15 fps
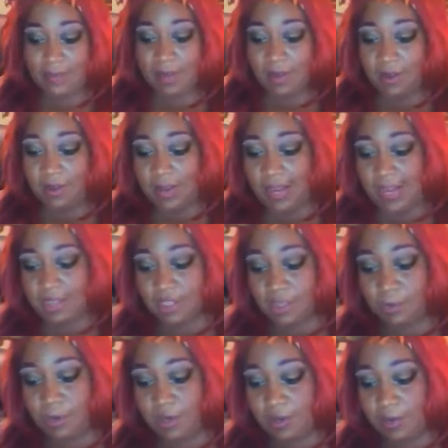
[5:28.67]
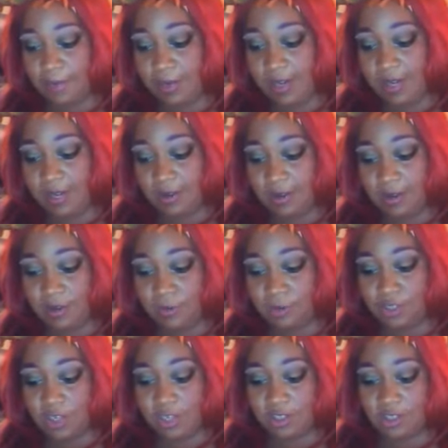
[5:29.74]
I'm going to go ahead and just put a bead of
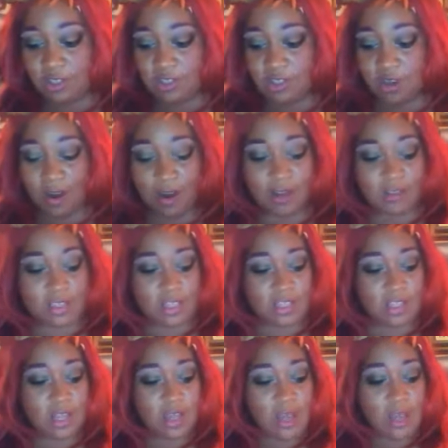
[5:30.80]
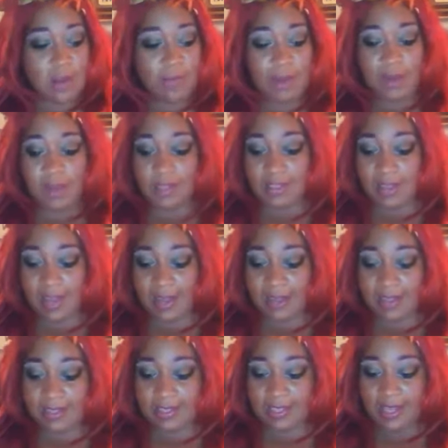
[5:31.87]
glue just to start this, because
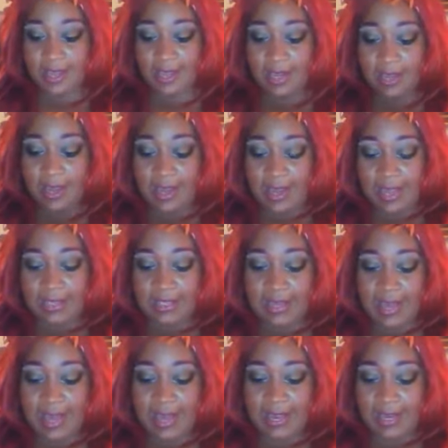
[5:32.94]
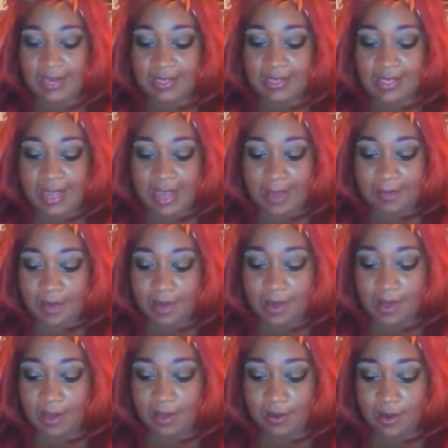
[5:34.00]
like I said, it's not in the same
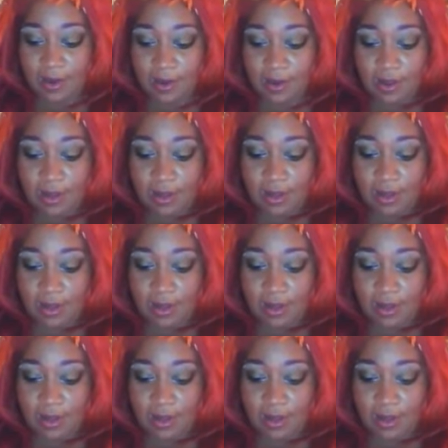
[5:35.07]
color.